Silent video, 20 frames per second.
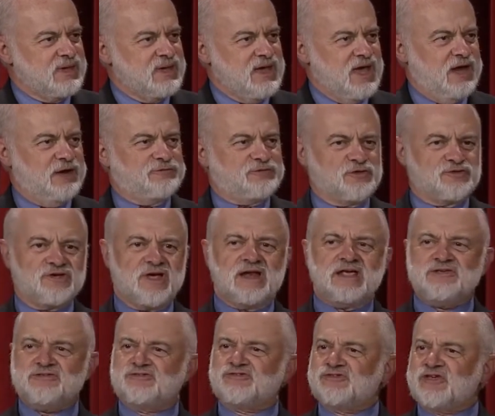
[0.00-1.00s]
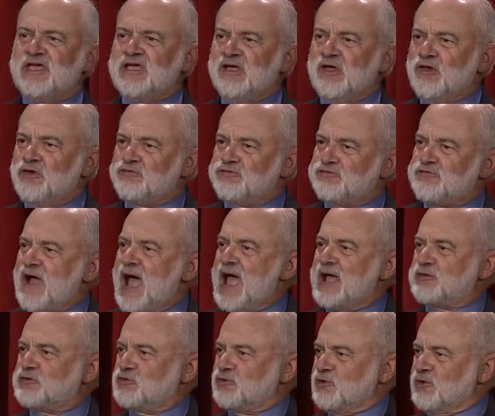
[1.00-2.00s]
and if there's any single
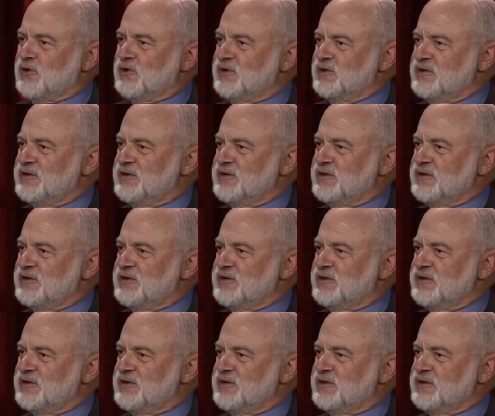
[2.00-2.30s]
factor